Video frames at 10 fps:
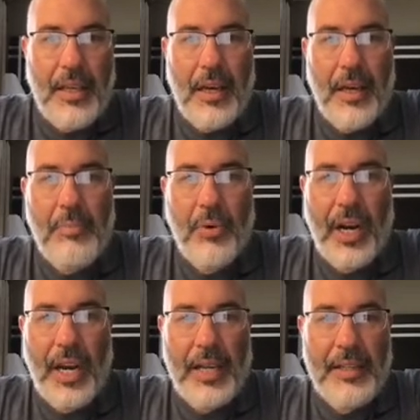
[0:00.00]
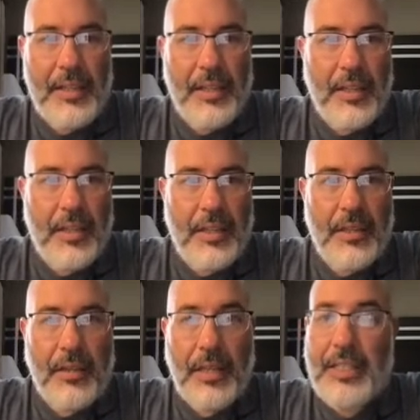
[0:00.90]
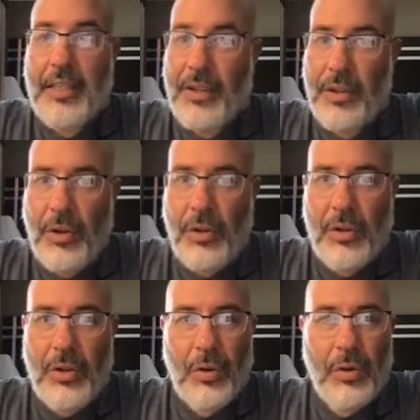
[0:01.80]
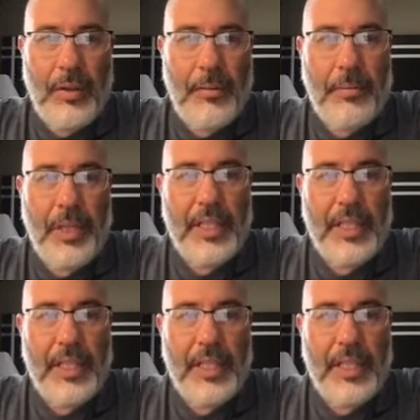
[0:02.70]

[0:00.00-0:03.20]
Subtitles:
a brand that's under Coca-Cola, but